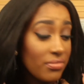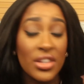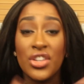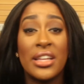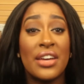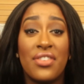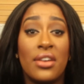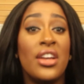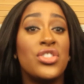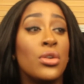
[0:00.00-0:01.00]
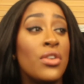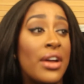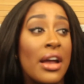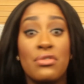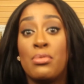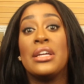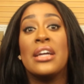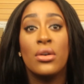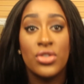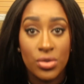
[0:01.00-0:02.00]
You're going to get foundation over everybody
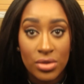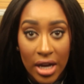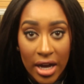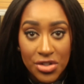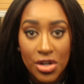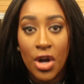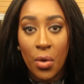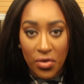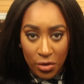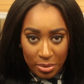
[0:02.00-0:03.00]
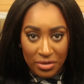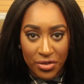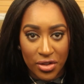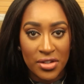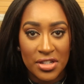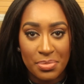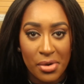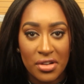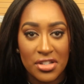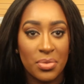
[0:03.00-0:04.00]
else you touch. We've all been through those
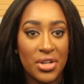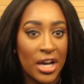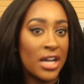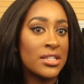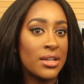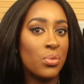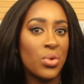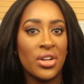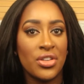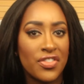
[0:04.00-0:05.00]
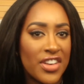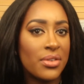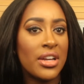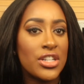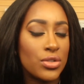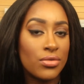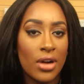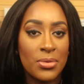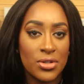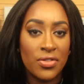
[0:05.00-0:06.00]
experiences when you hug someone and your foundation
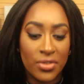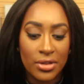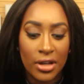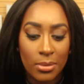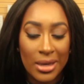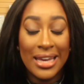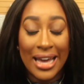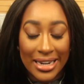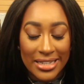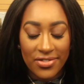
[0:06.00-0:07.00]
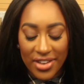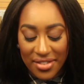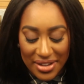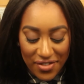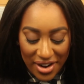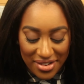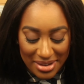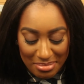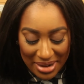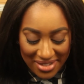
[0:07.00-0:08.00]
rubs off on them, and it's very, very
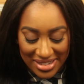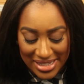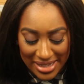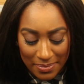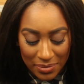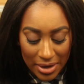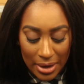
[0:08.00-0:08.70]
embarrassing.